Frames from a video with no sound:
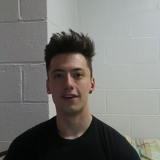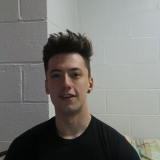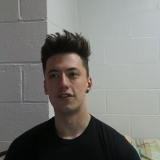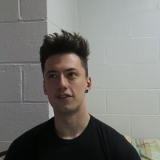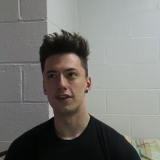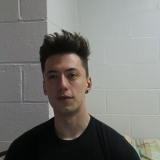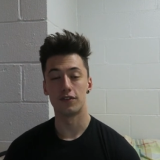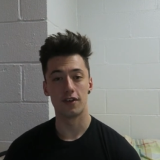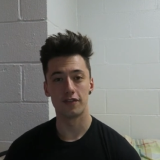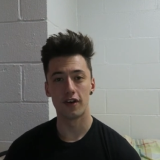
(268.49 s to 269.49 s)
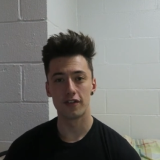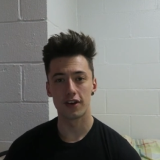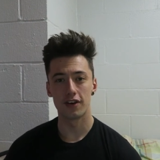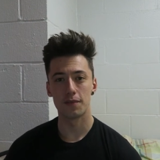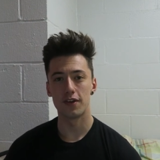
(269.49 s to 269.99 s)
Obviously, it was a five
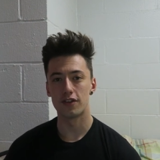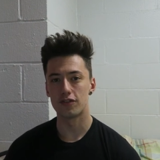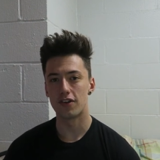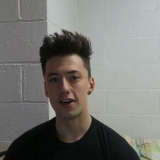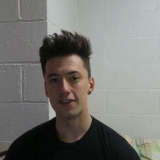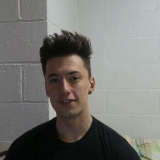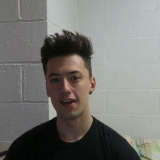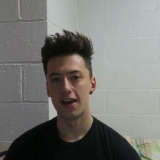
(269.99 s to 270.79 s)
kilometers race.